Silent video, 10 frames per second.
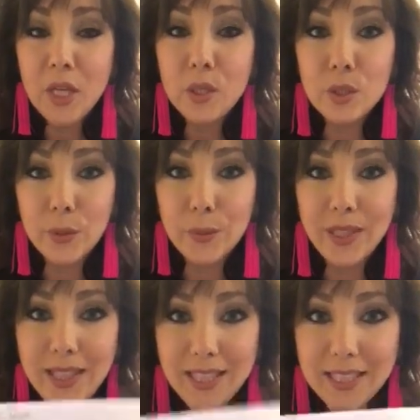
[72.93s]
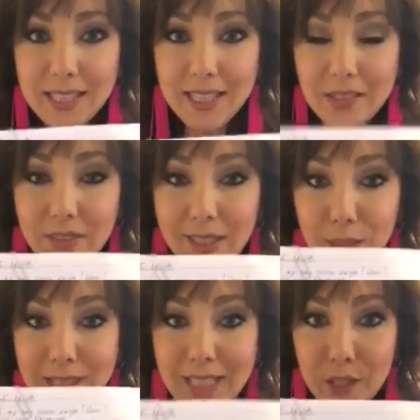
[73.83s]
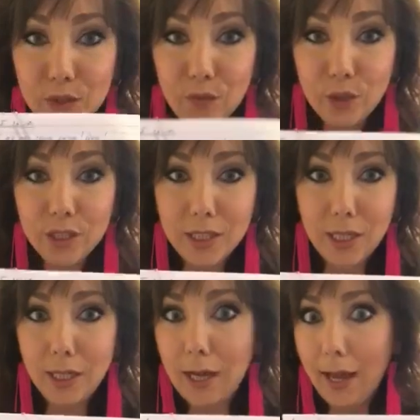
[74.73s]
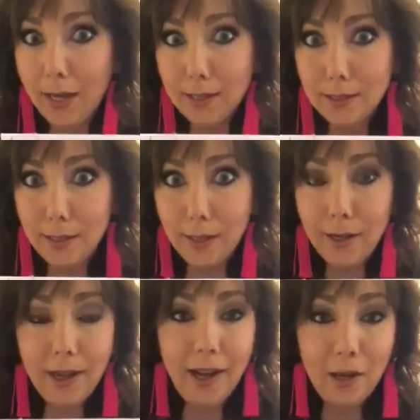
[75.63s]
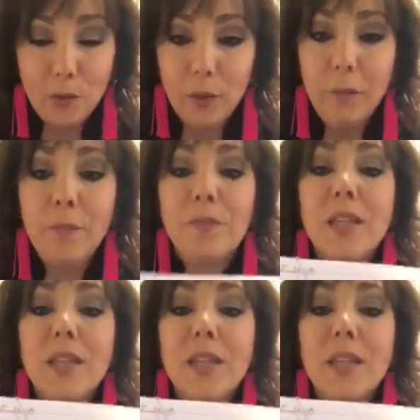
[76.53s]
So this is Valentine's first scene, an added scene in Act 1.